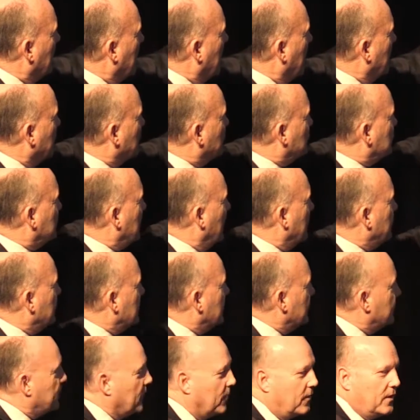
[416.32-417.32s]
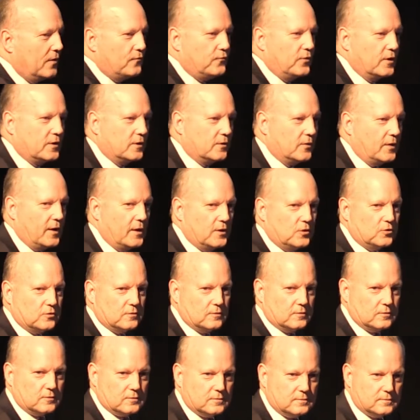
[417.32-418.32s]
and 75
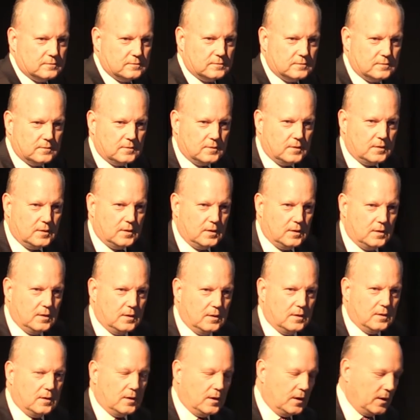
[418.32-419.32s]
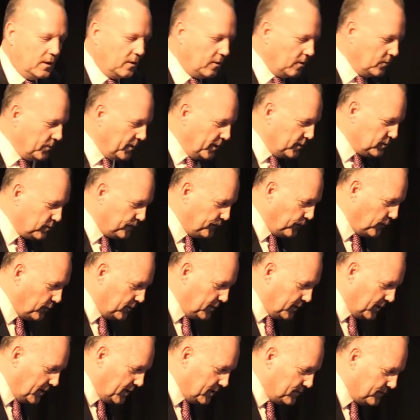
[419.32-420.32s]
regulations. On those
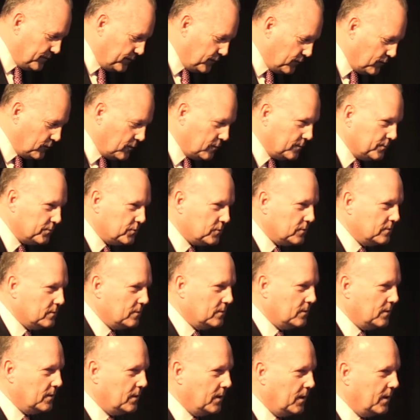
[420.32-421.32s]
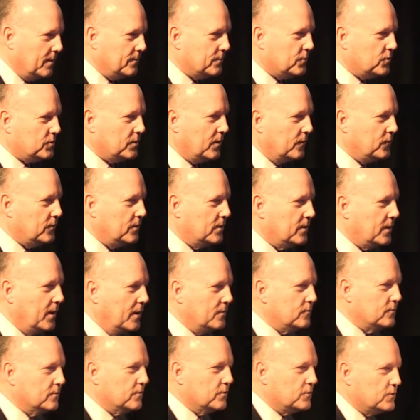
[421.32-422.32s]
48 forms,
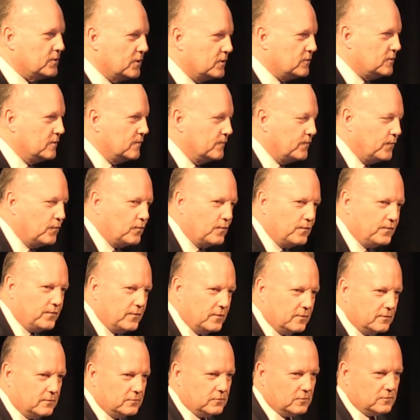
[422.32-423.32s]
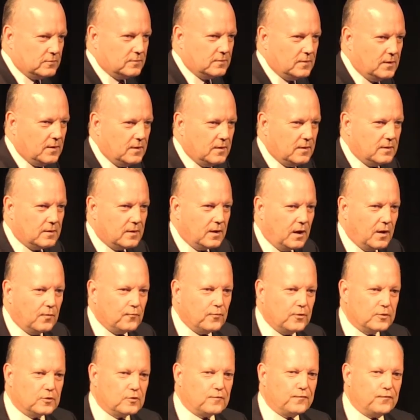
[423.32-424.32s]
1,764 fields,
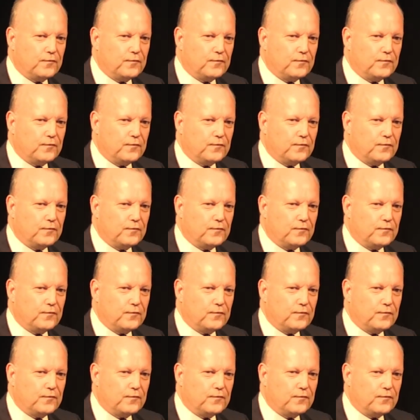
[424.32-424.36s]
of which